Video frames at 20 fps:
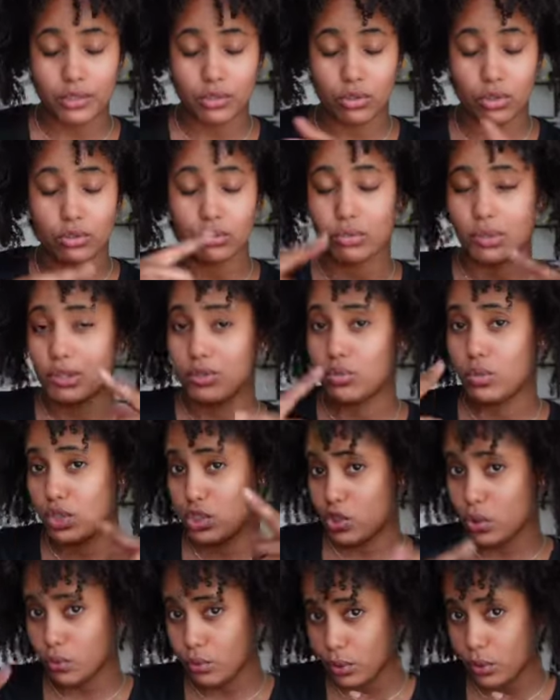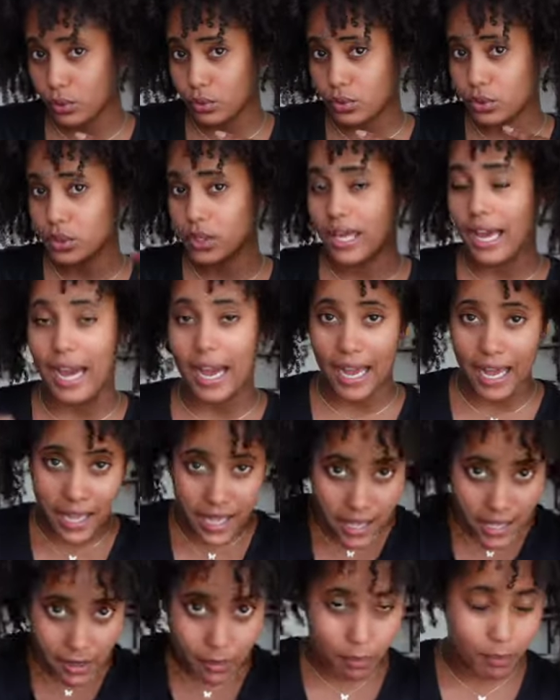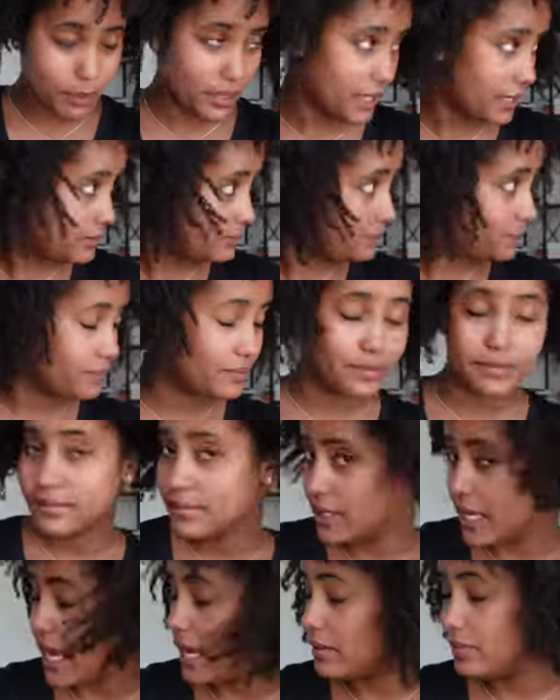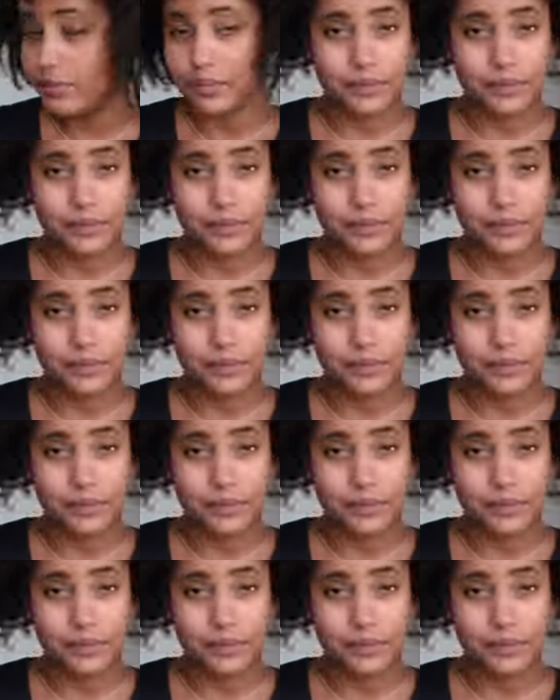so I'll do a switcheroo to that, but yeah,